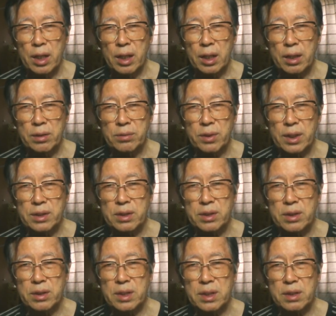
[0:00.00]

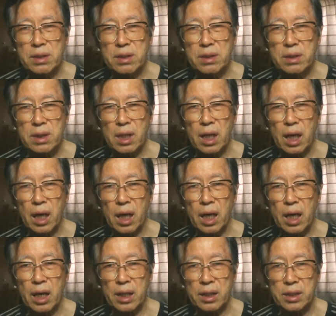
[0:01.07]
residence
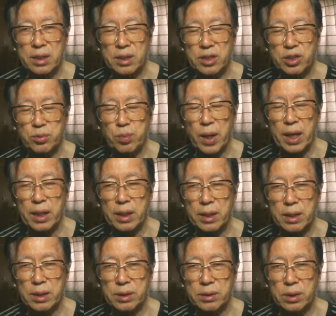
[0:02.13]
card
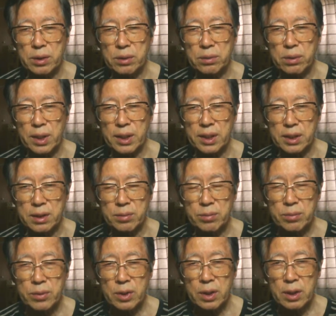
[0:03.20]
expired already.
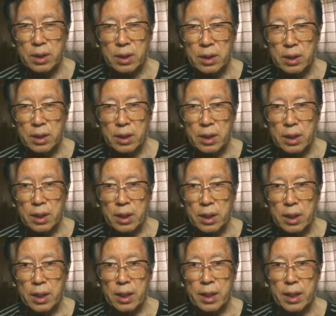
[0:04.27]

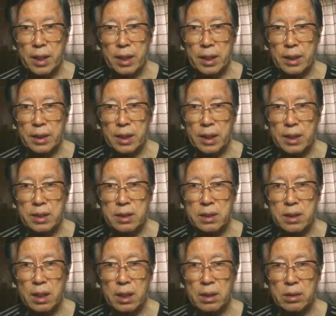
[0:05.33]
And I
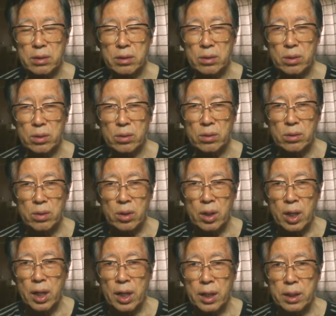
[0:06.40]
said, you know,
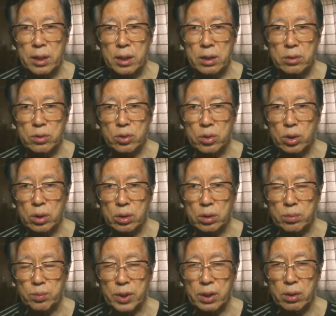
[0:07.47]
it is
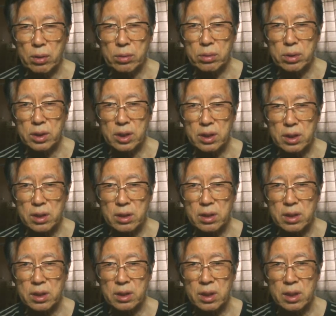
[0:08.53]
good, because this is
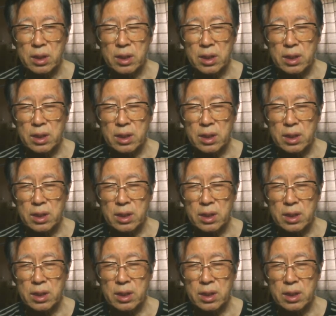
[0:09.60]
the